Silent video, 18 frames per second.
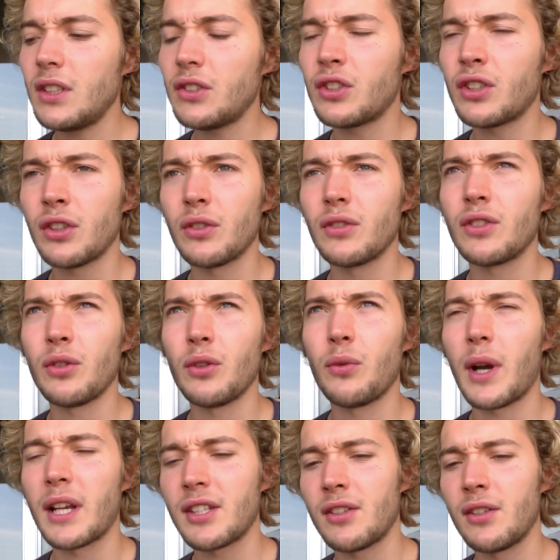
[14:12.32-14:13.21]
to a
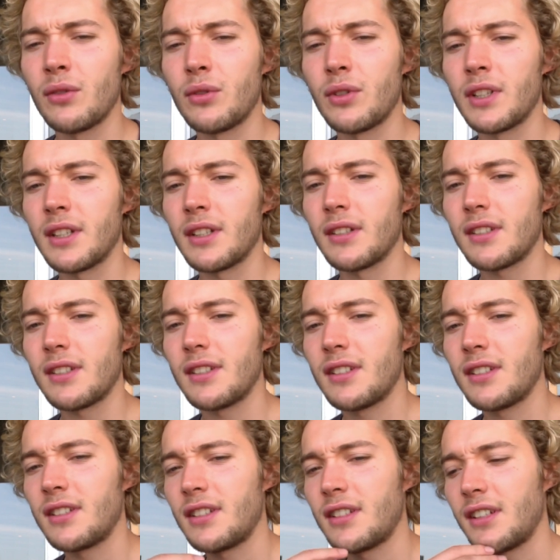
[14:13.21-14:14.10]
Western
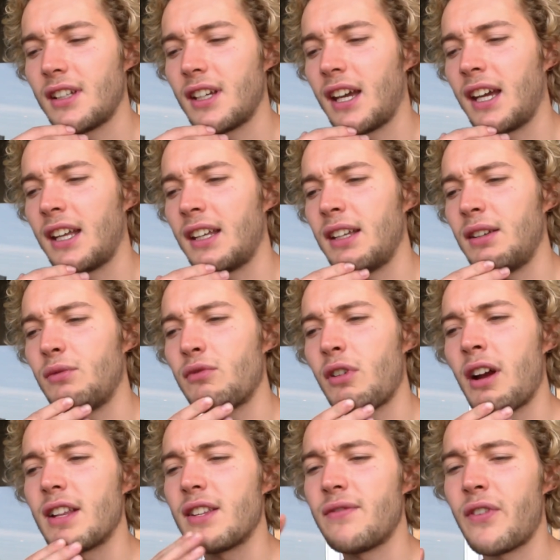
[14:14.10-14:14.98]
audience, and he
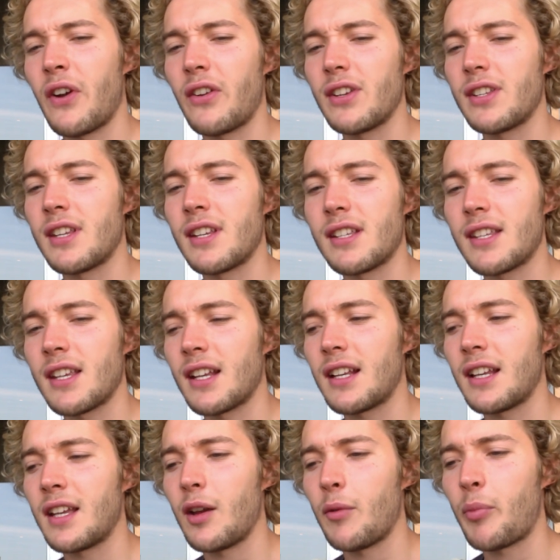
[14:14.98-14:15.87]
writes very
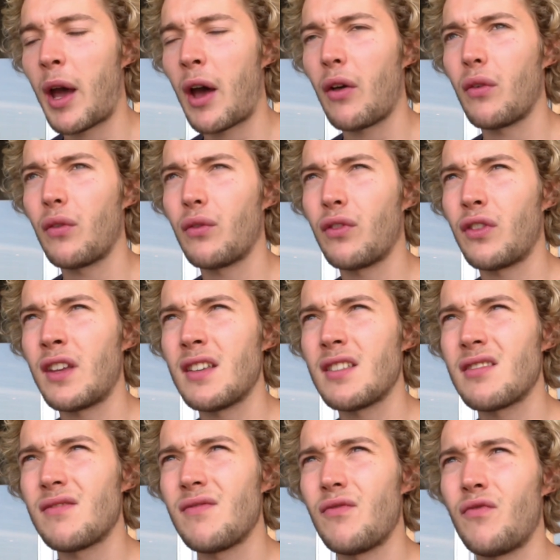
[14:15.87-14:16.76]
succinctly about
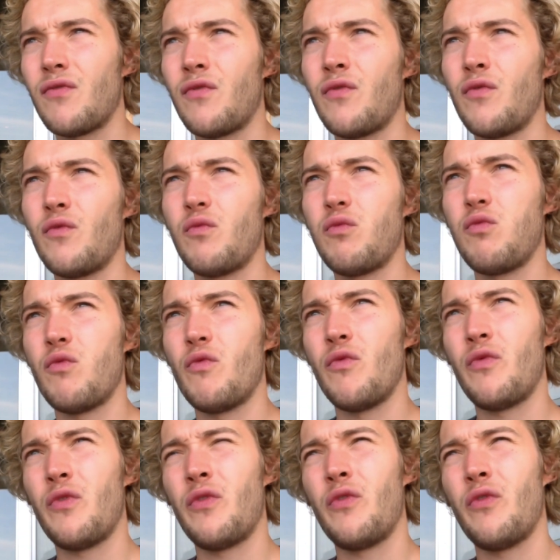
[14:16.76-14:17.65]
these
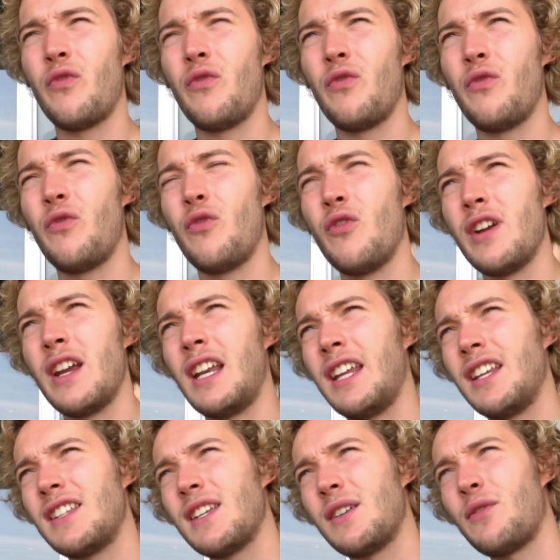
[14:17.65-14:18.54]

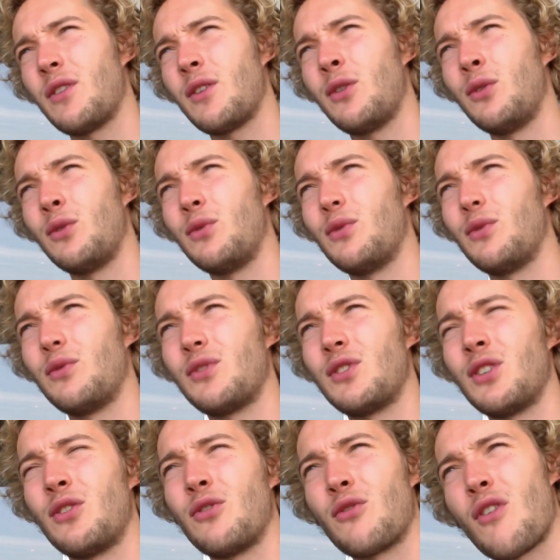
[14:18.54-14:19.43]
really difficult
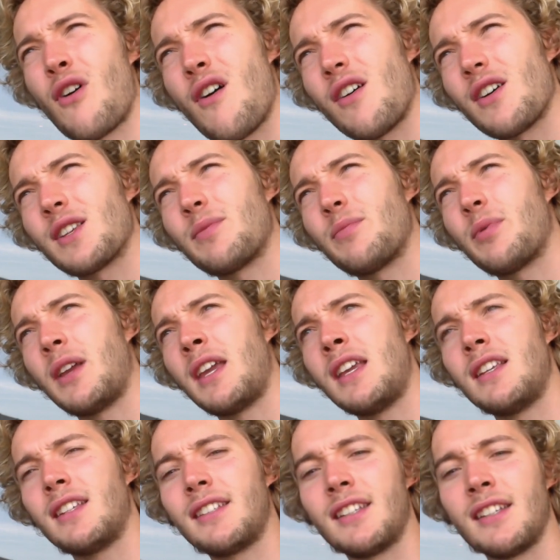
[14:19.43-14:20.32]
to grasp
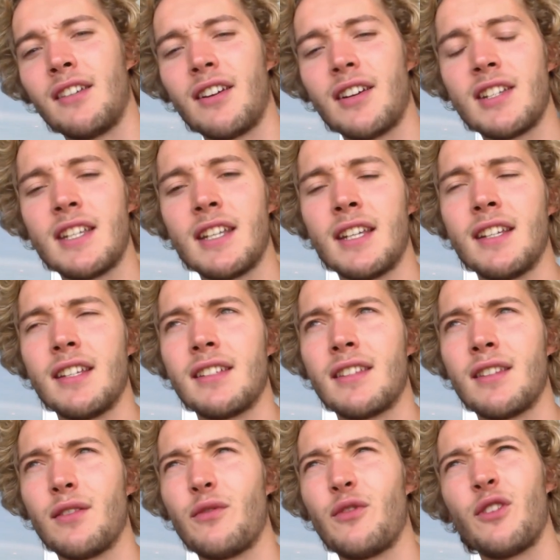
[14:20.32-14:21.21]
Eastern ideas
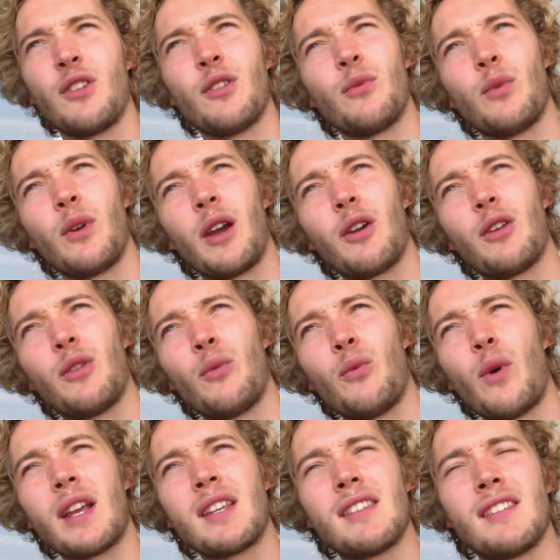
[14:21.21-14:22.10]
that for the
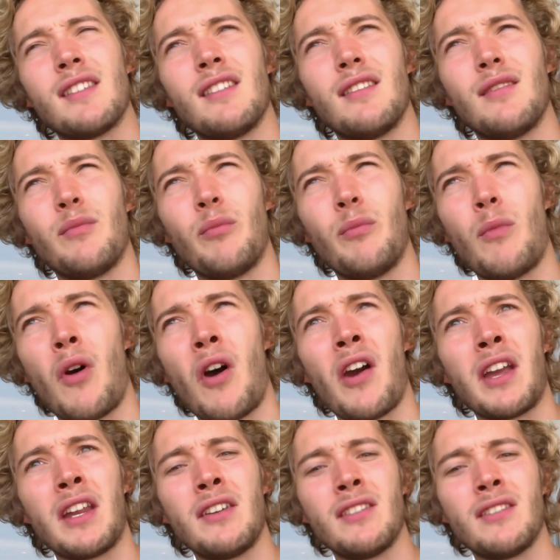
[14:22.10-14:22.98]
Western
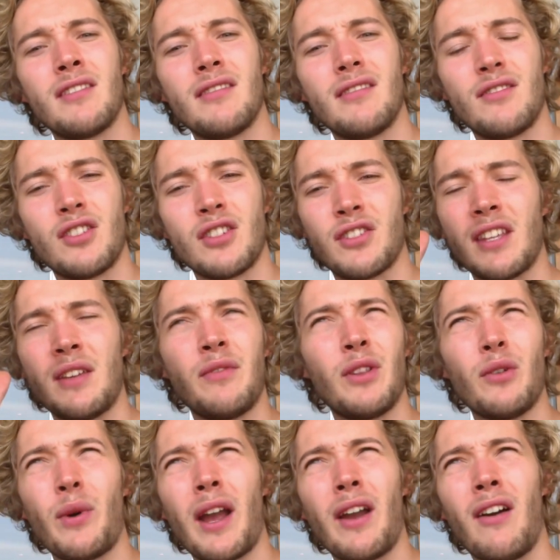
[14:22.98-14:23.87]
mind, just
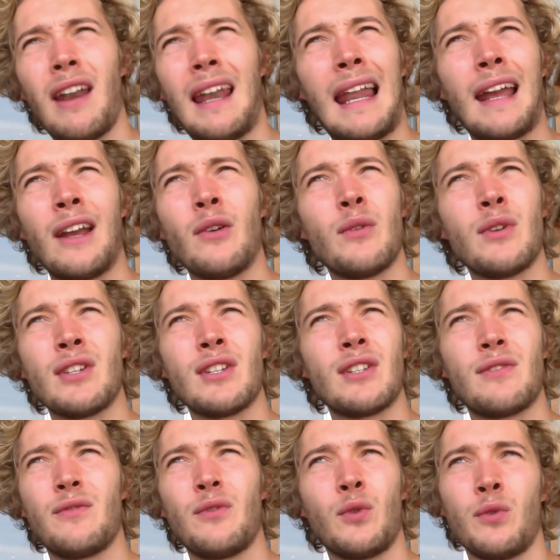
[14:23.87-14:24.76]
even the way our language
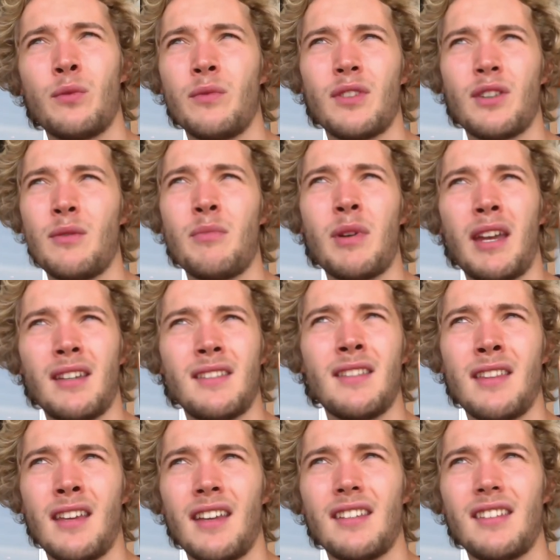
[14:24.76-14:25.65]
is formed compared
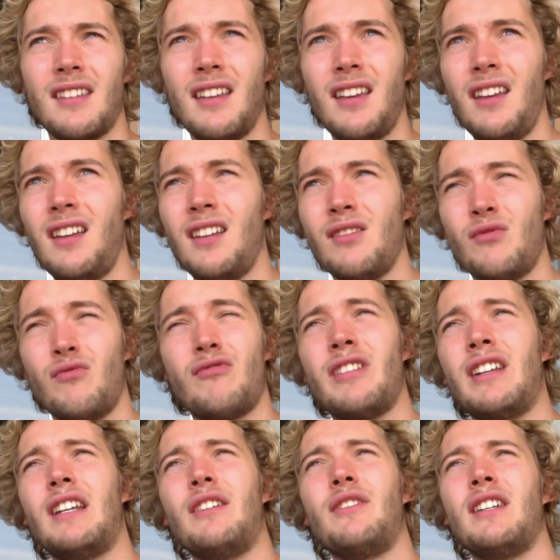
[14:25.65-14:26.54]
to theirs, is
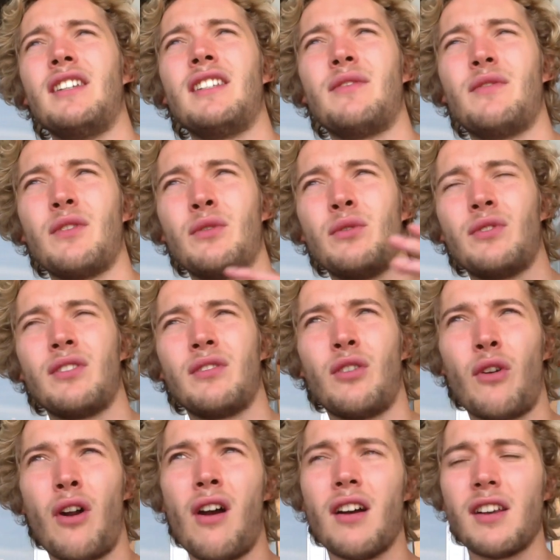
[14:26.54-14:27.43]
really, really difficult to
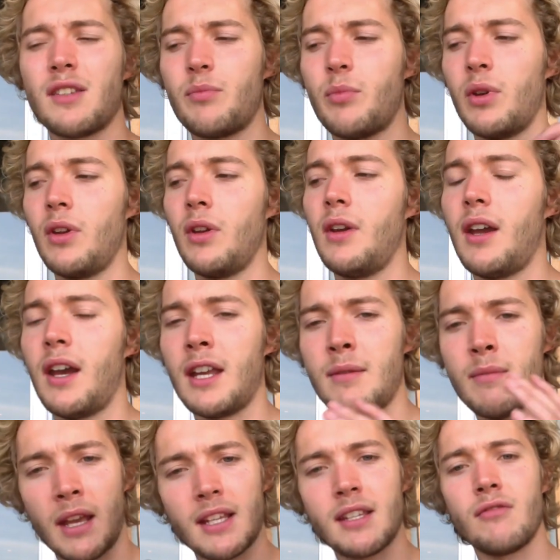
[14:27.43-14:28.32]
grasp. And
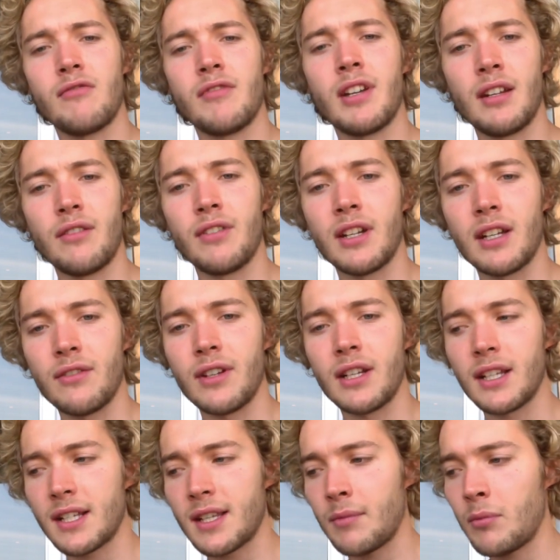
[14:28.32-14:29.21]
he makes it really, really,
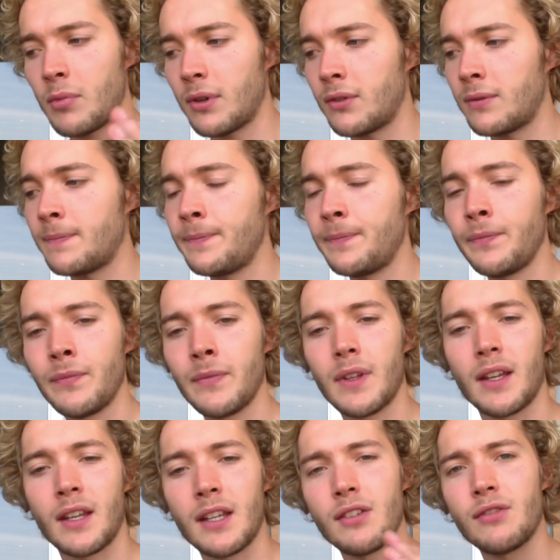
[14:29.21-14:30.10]
really simple.
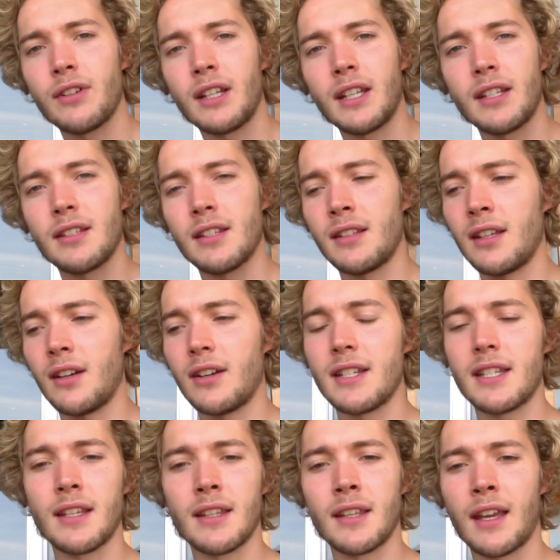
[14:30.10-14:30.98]
And he's really into the
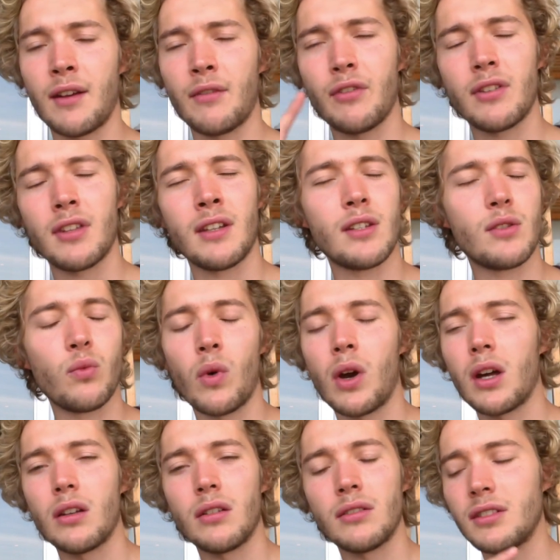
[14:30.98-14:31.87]
idea that everything is
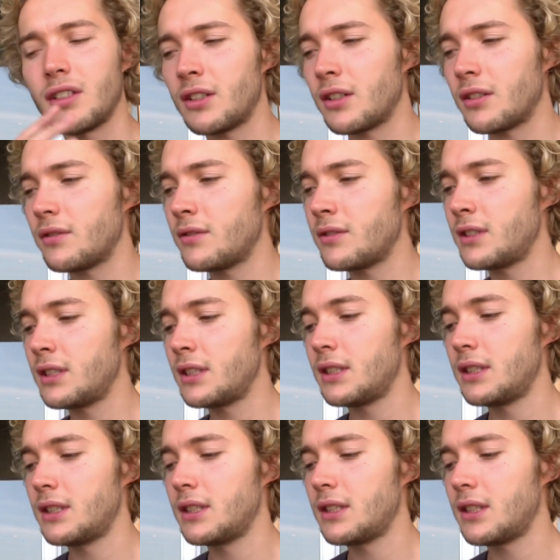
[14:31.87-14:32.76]
one, you know.
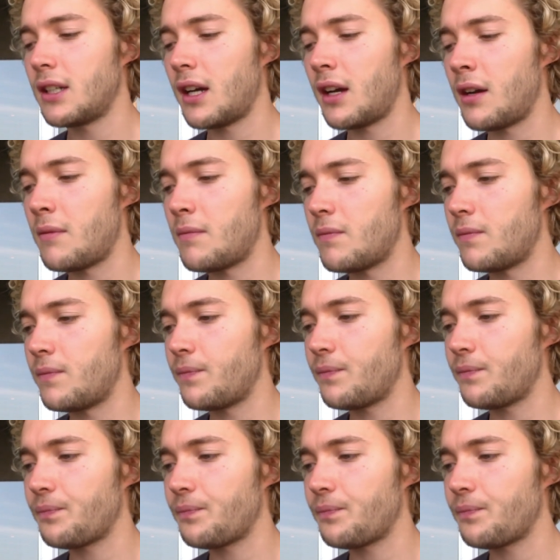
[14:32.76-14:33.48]
And